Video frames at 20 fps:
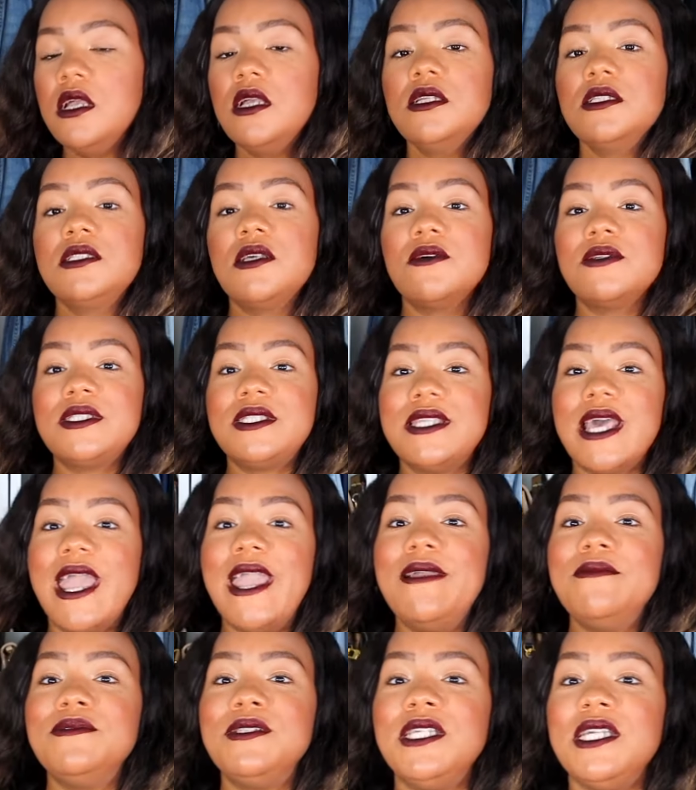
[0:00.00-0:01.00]
So
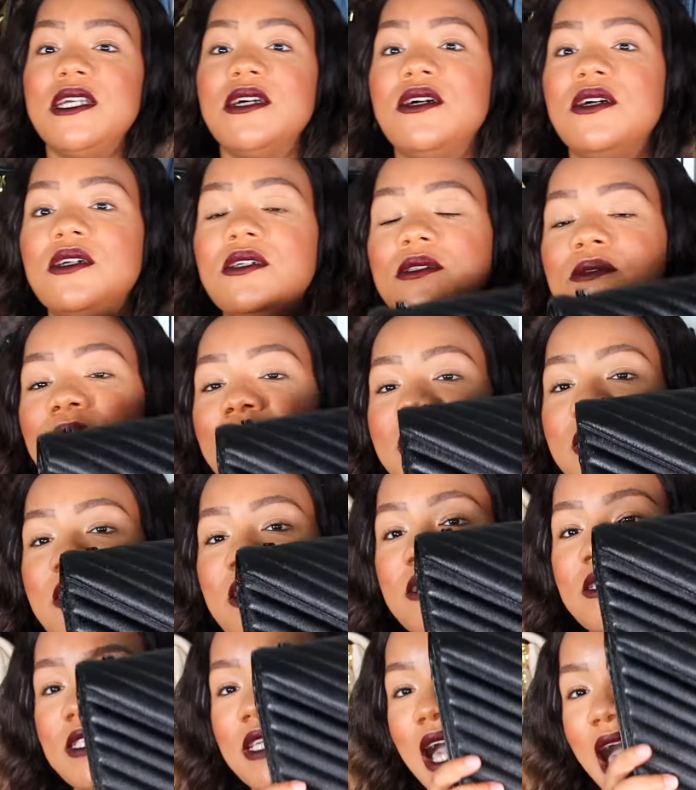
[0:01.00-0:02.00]
same deal with
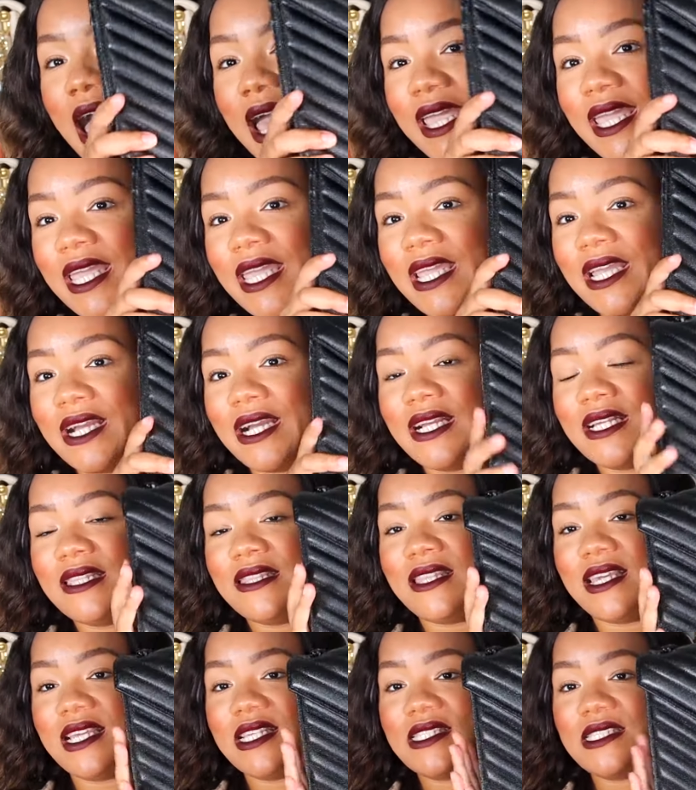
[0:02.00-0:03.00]
this guy here.
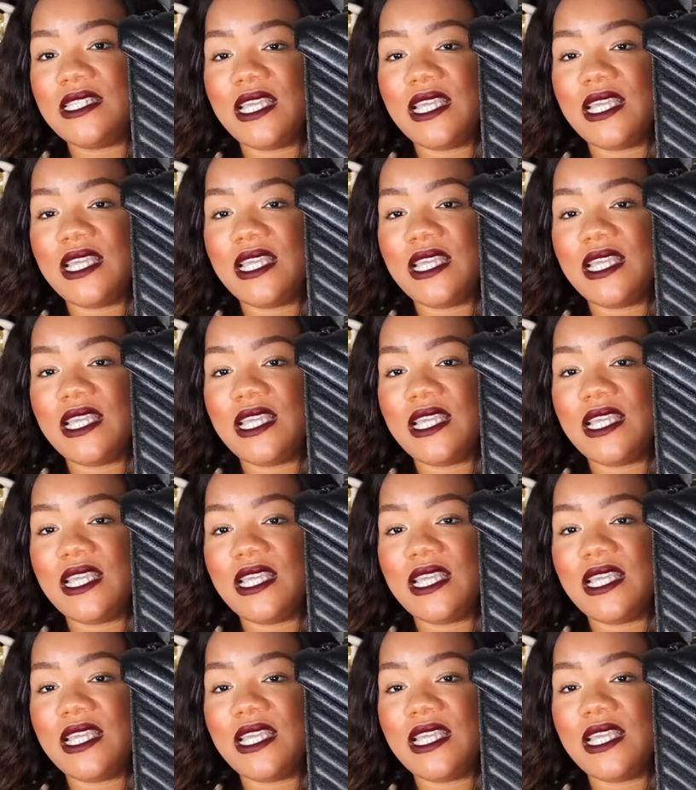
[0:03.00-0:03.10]
This